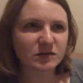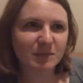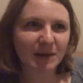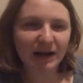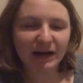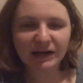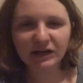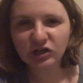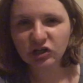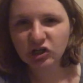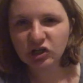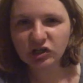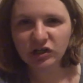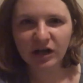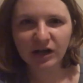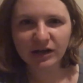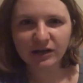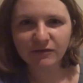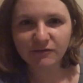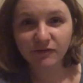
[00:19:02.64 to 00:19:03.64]
Spanish
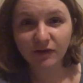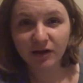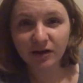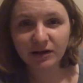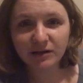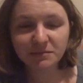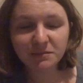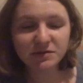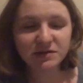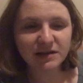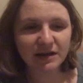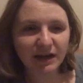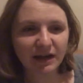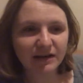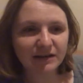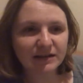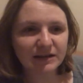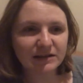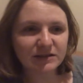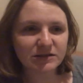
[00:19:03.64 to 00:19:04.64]
kind of vibes,
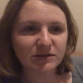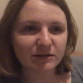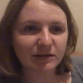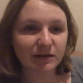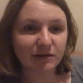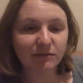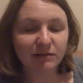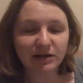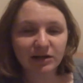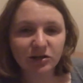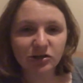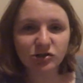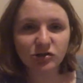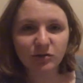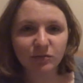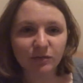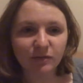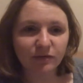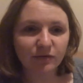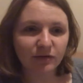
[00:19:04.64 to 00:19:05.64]
and he's doing a really good
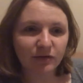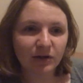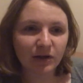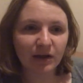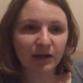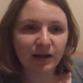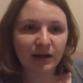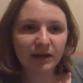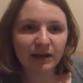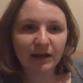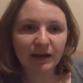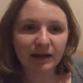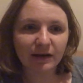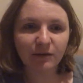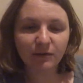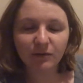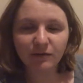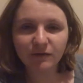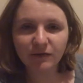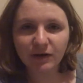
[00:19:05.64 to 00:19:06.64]
job of
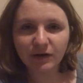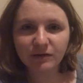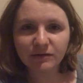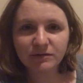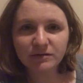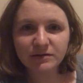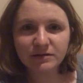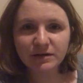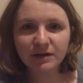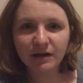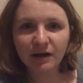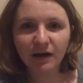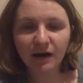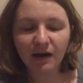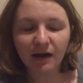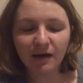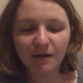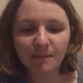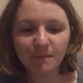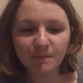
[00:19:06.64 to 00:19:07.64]
getting all of those.
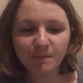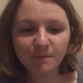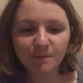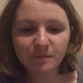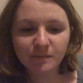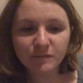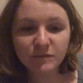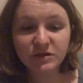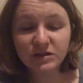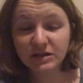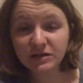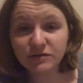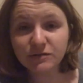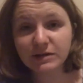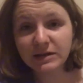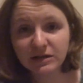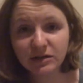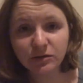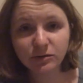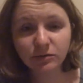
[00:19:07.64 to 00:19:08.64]
Um, so that's
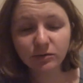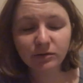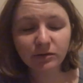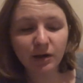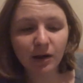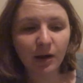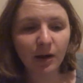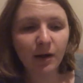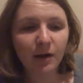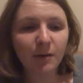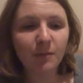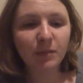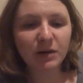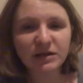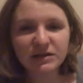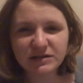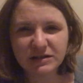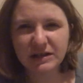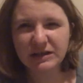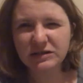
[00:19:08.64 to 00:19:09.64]
really cool,
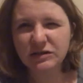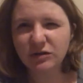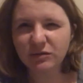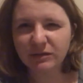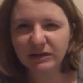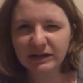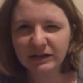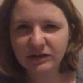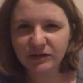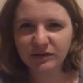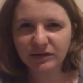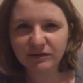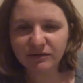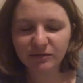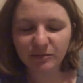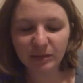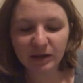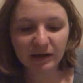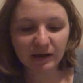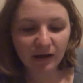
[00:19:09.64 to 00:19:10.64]
but it's, it's not really doing it
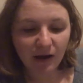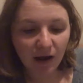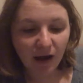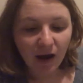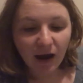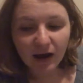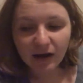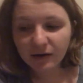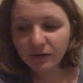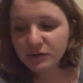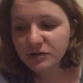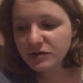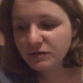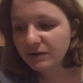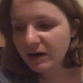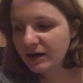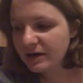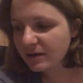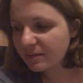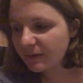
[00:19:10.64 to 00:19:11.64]
for me. And I also
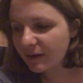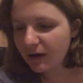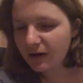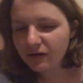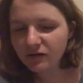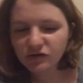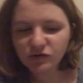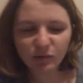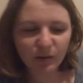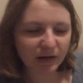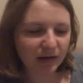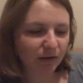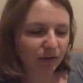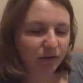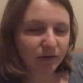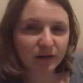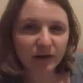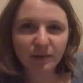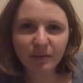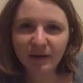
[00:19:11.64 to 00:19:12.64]
read about twenty or
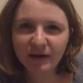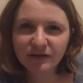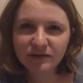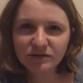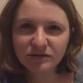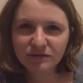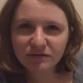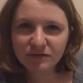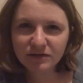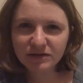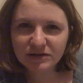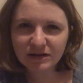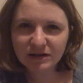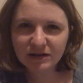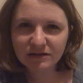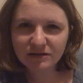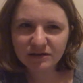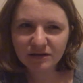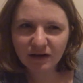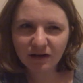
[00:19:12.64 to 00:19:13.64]
thirty pages of The
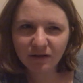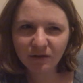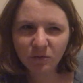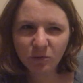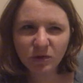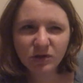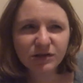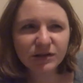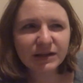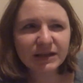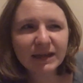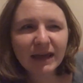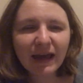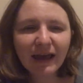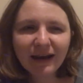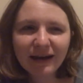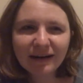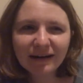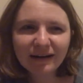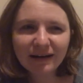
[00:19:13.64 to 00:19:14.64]
Singer's Gun, which
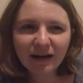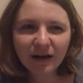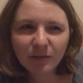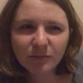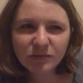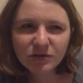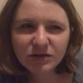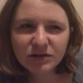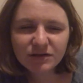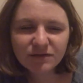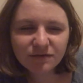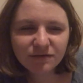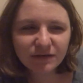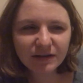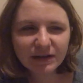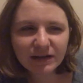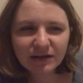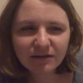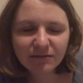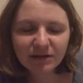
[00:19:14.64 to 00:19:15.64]
again, I'm just
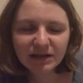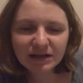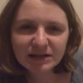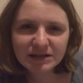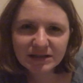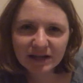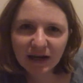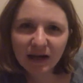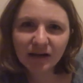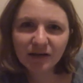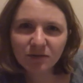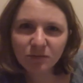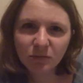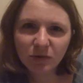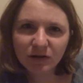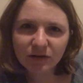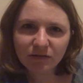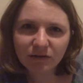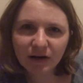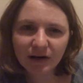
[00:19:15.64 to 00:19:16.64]
feeling really stagnant
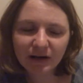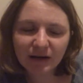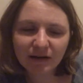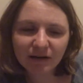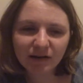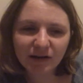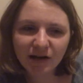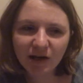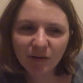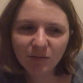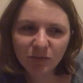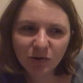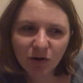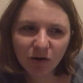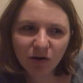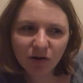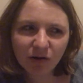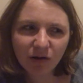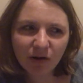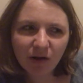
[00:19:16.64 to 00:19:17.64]
with right now. Like I'm
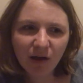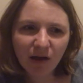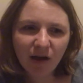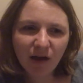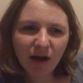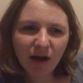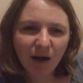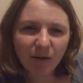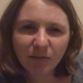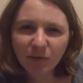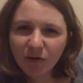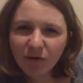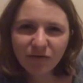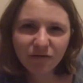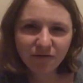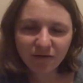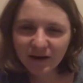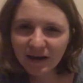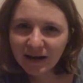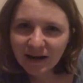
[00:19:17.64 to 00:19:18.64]
not, I'm not
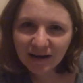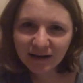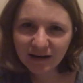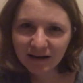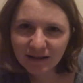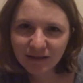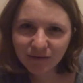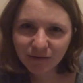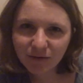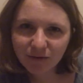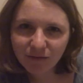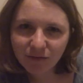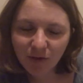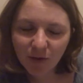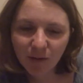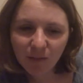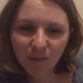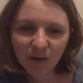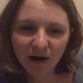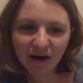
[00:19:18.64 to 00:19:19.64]
feeling either of
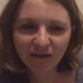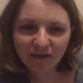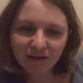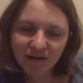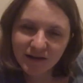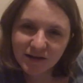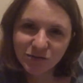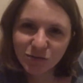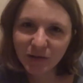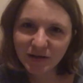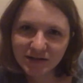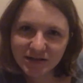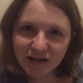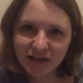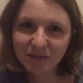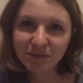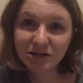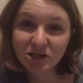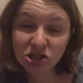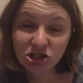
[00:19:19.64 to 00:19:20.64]
them, and I think that's why it's
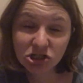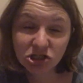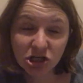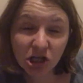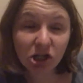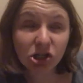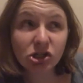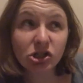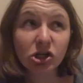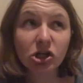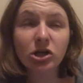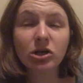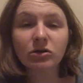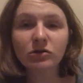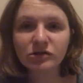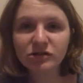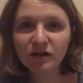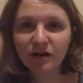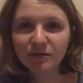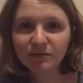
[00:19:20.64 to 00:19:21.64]
taken me such a
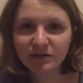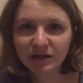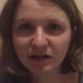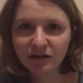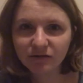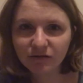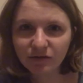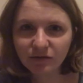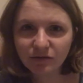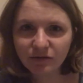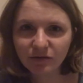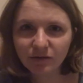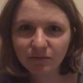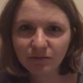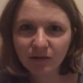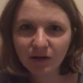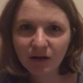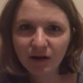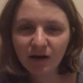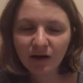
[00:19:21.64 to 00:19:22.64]
long time to get through
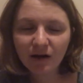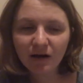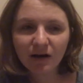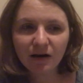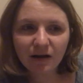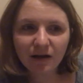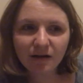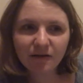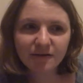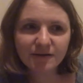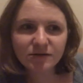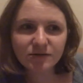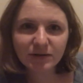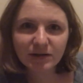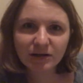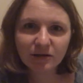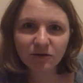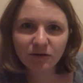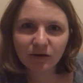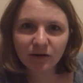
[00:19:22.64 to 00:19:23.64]
them. Like this
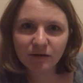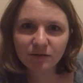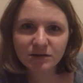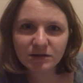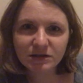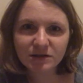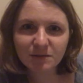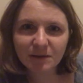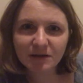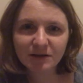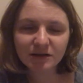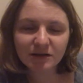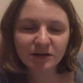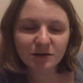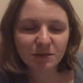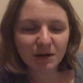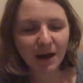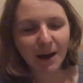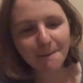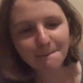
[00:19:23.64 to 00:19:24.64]
readathon, I was expecting it
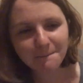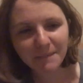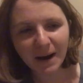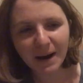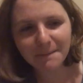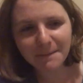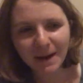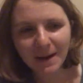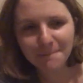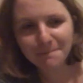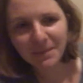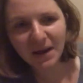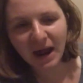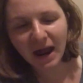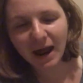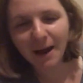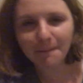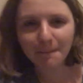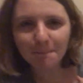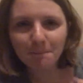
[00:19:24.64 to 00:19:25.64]
to be like bam, bam,
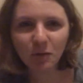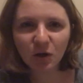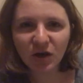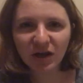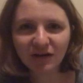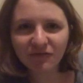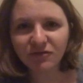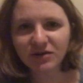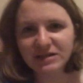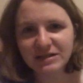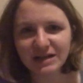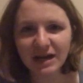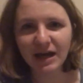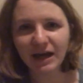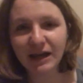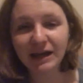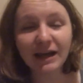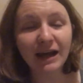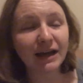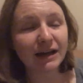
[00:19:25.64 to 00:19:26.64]
bam, book every
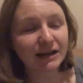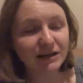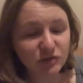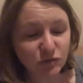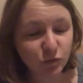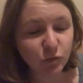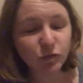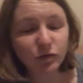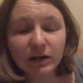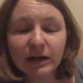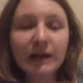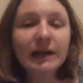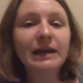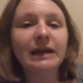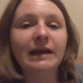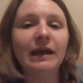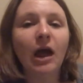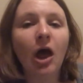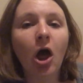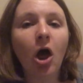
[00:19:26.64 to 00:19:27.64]
day, and it's
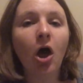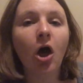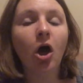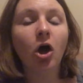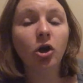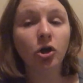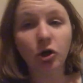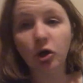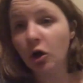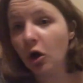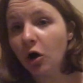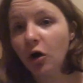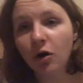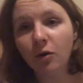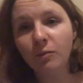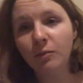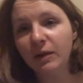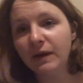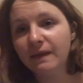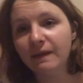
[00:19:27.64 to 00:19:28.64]
really
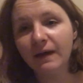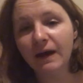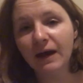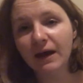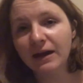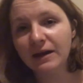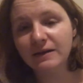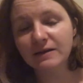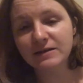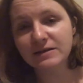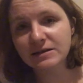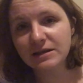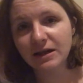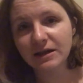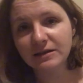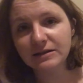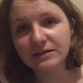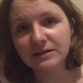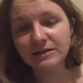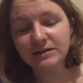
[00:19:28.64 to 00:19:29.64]
not been that in the
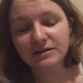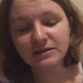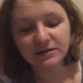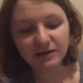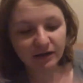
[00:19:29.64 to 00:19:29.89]
slightest.